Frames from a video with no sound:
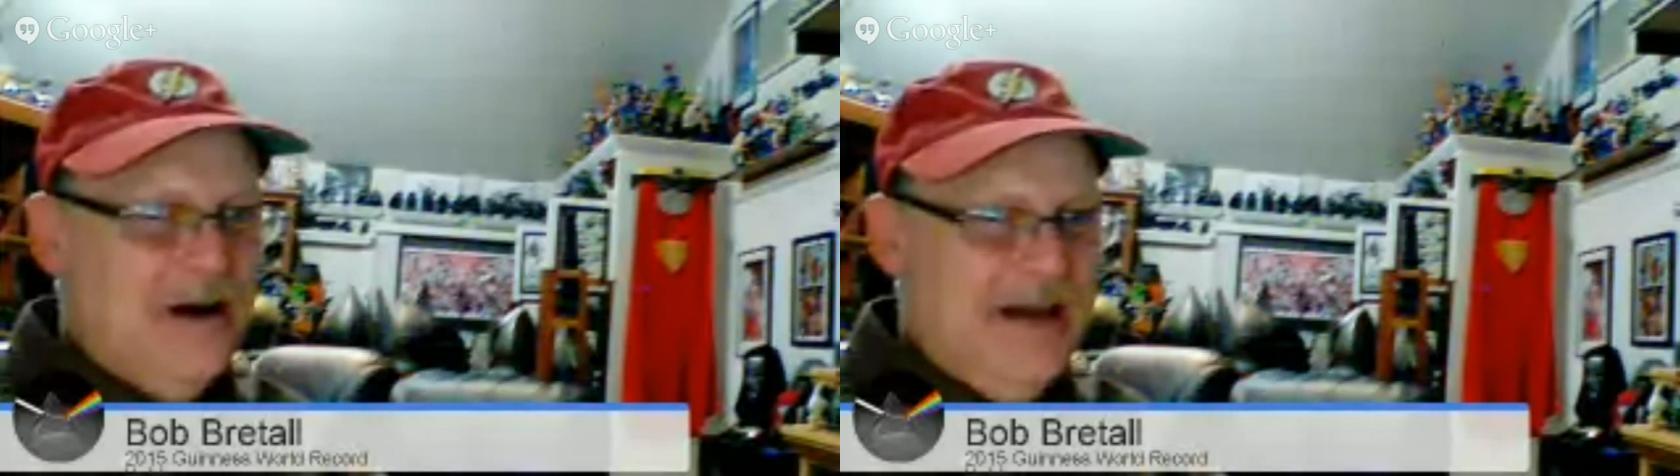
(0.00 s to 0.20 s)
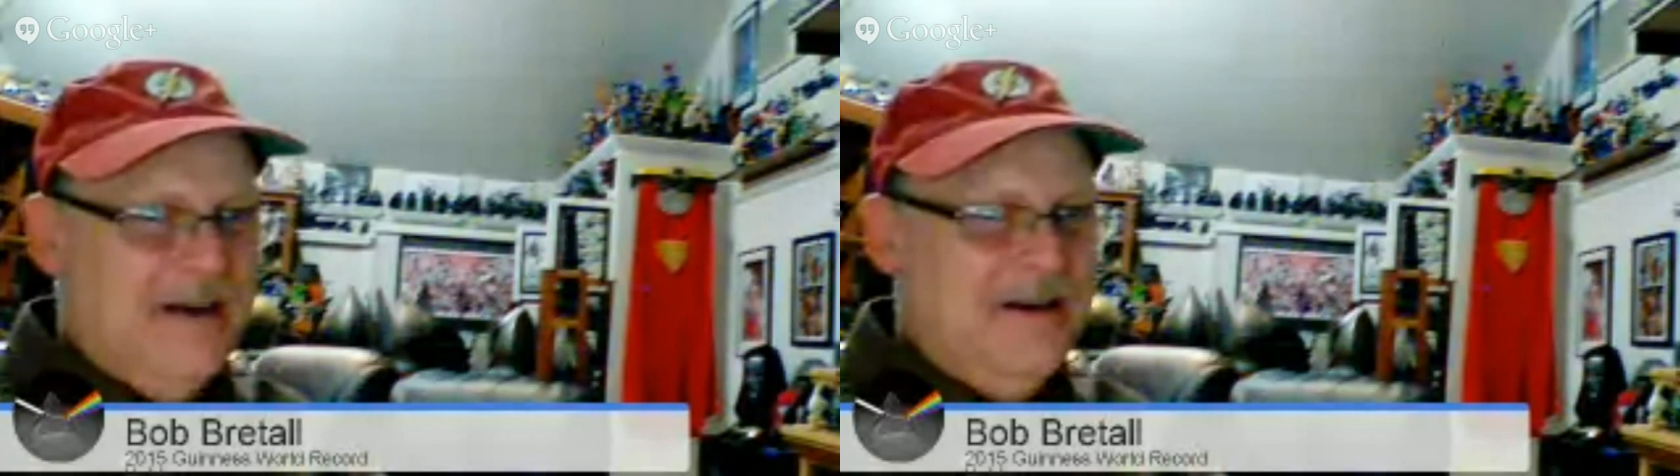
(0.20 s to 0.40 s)

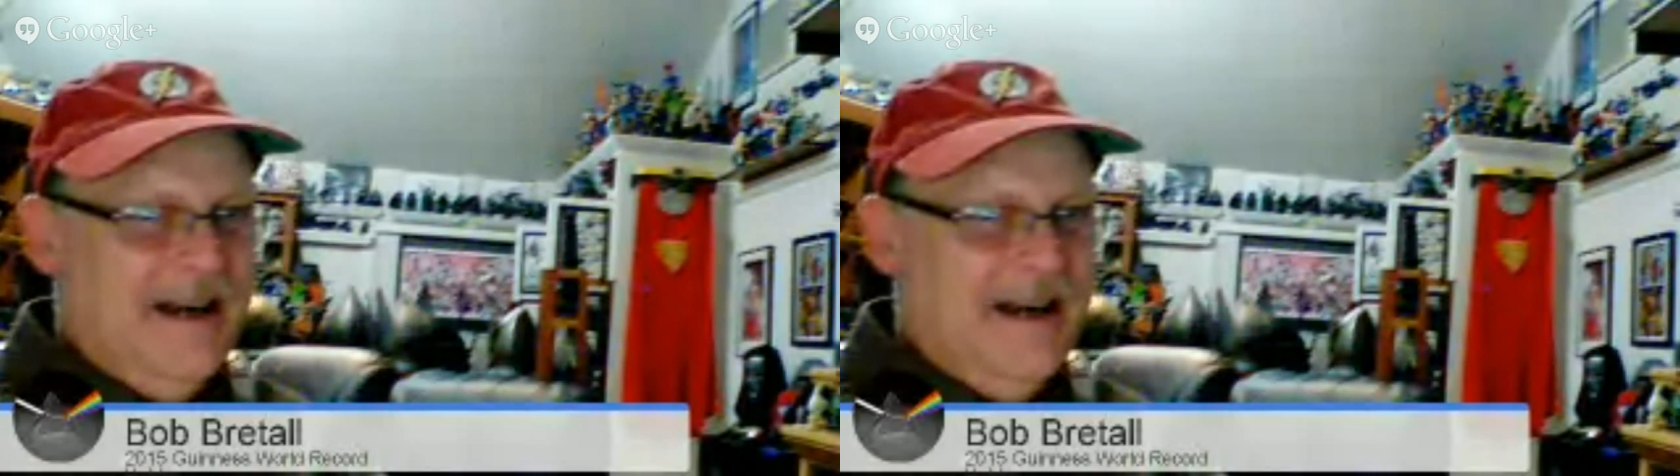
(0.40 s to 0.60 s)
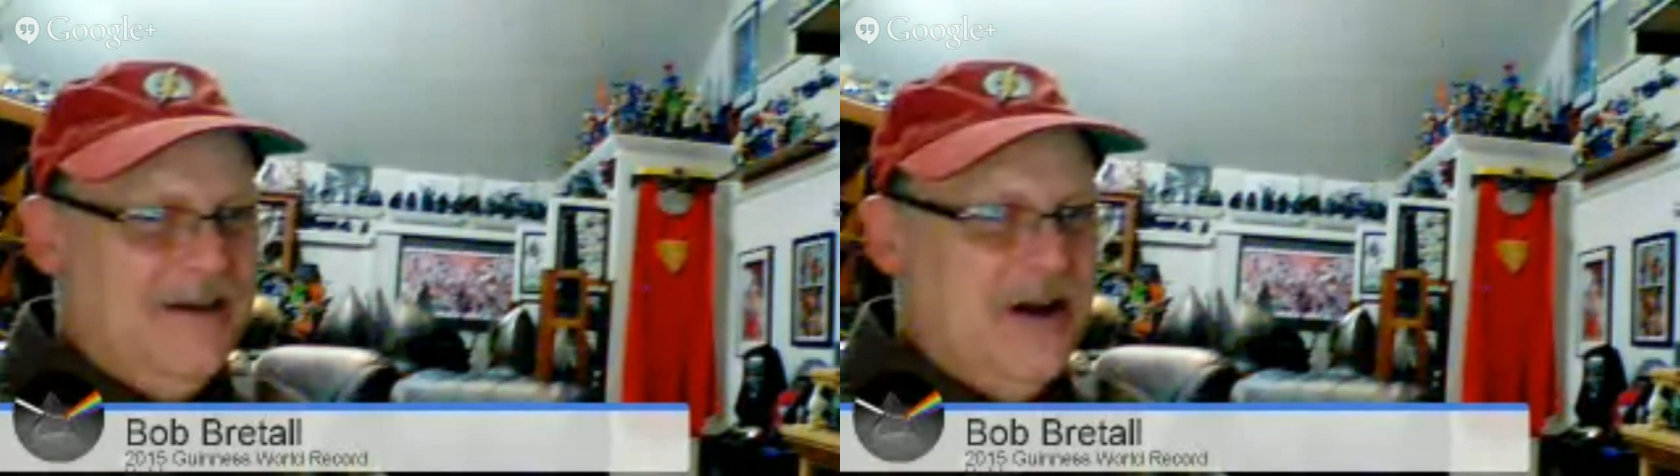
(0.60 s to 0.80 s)

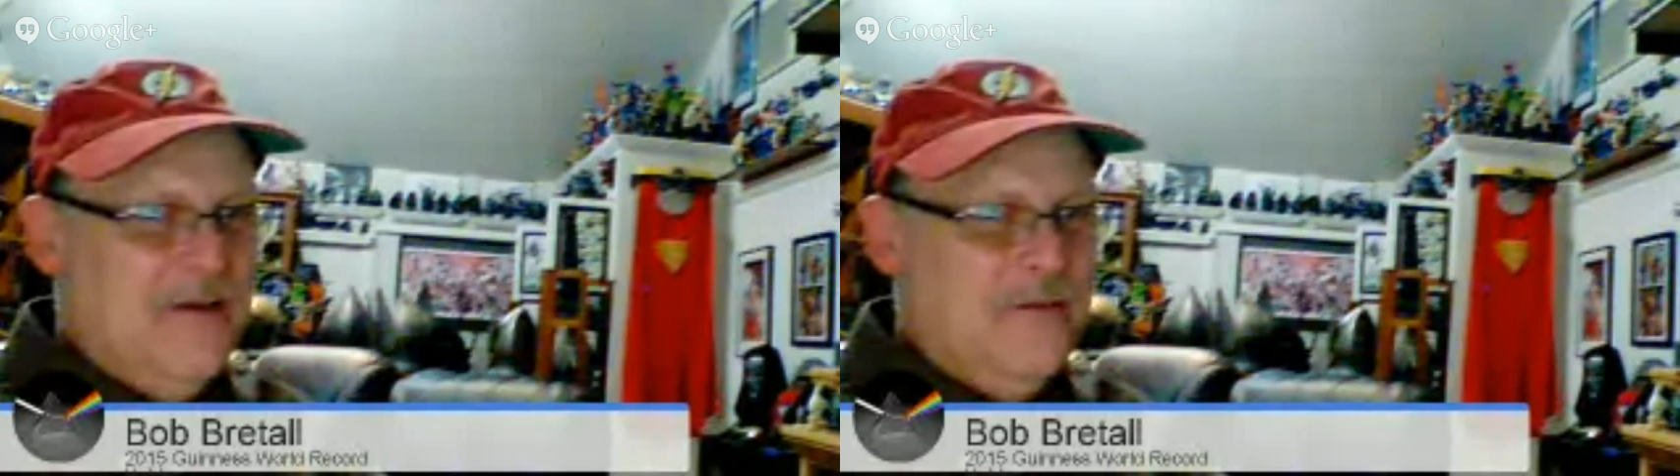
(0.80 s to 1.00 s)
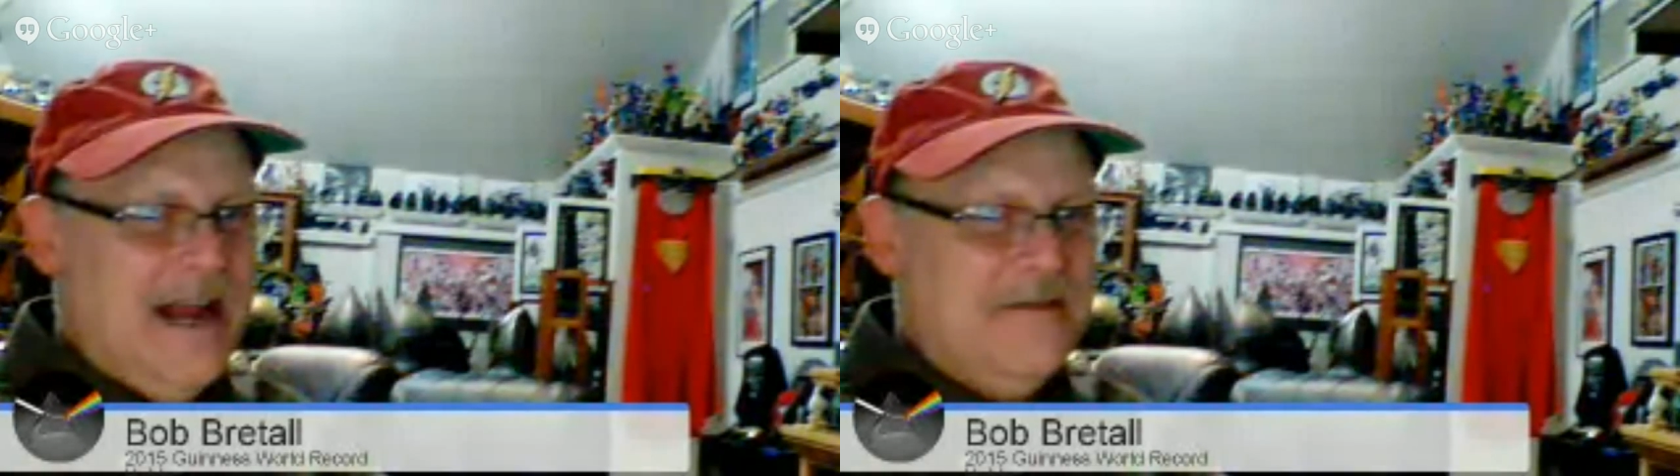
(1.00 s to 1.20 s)
I don't know
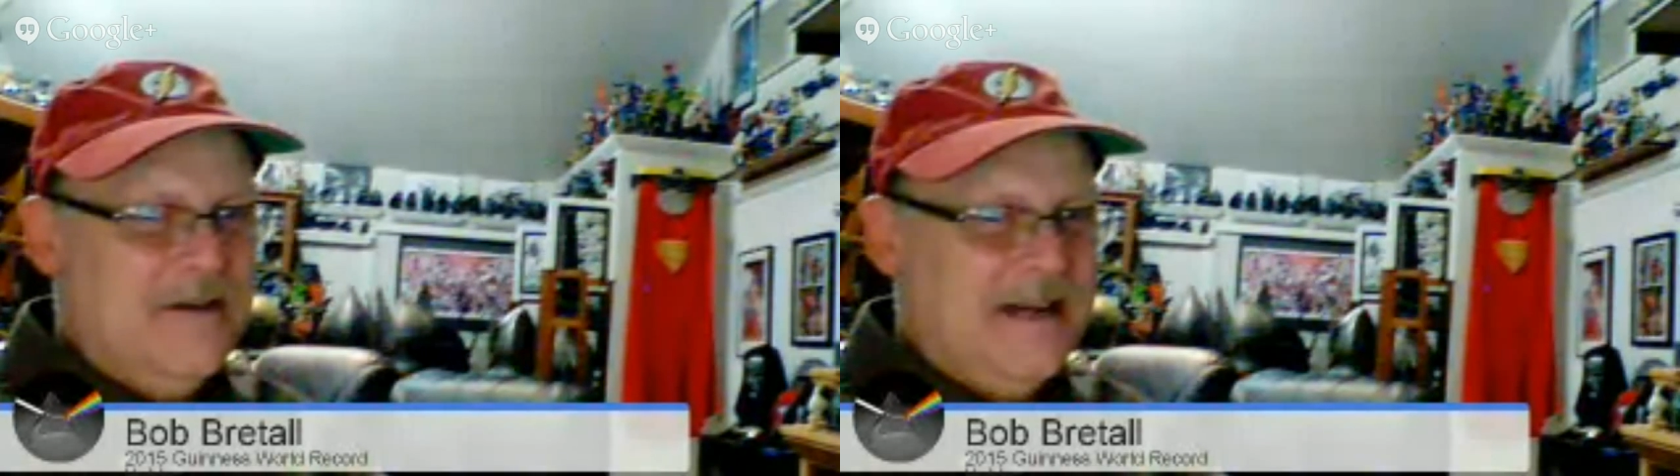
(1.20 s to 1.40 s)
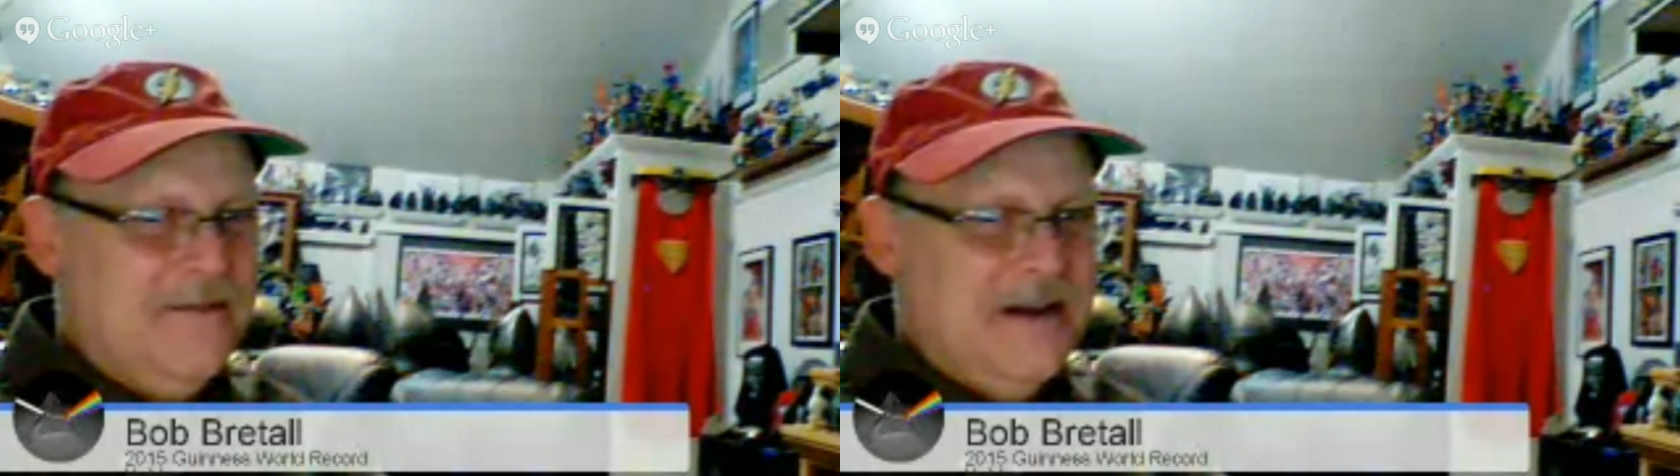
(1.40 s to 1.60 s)
if we'd
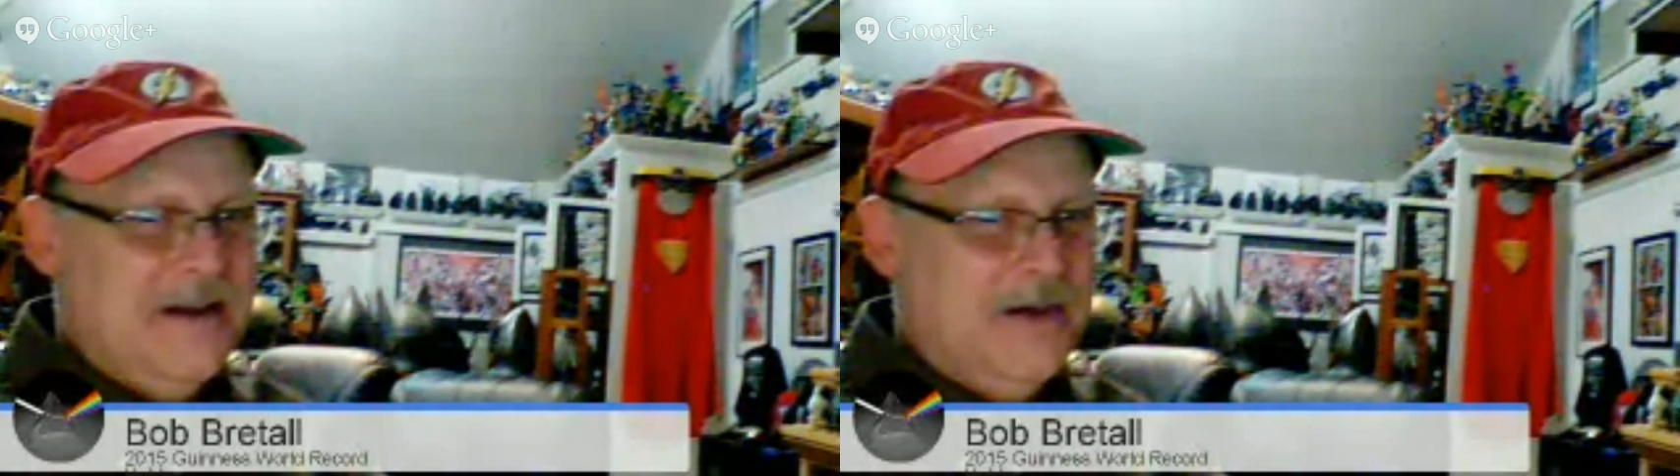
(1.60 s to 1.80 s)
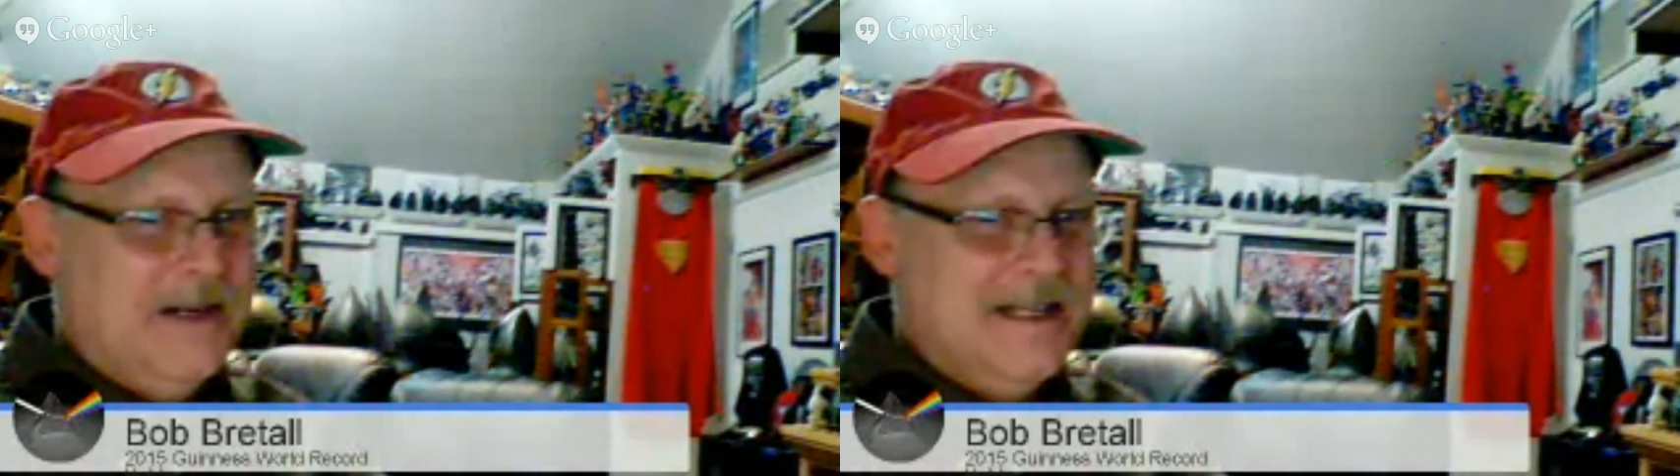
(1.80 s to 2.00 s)
ever given a
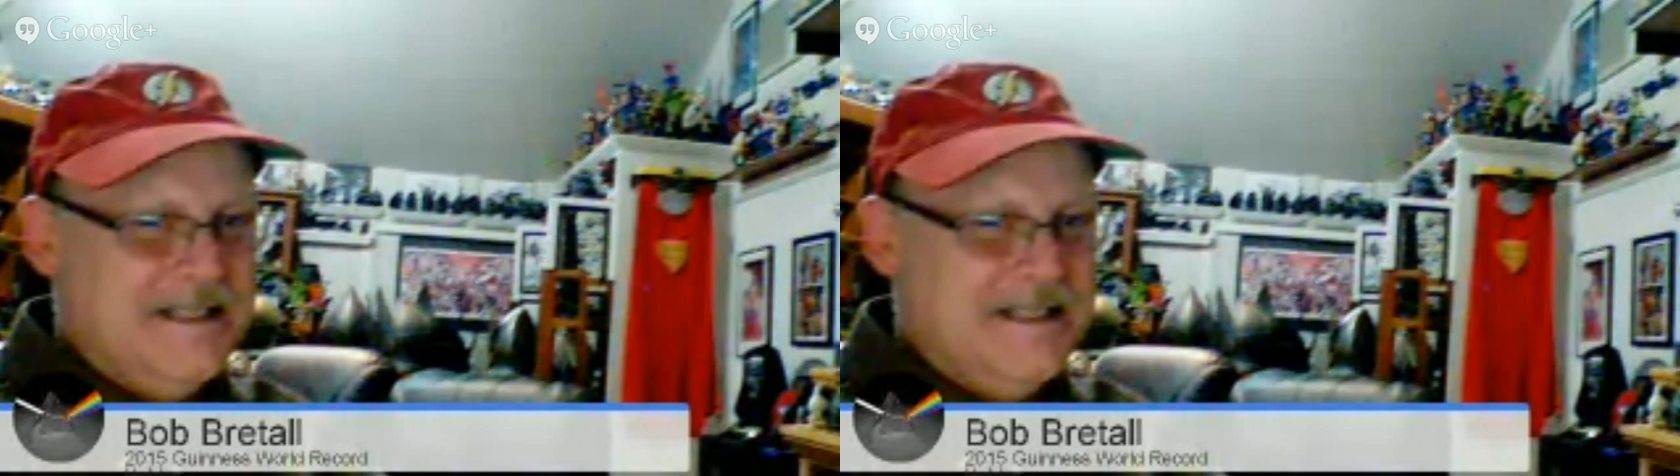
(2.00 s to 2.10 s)
book a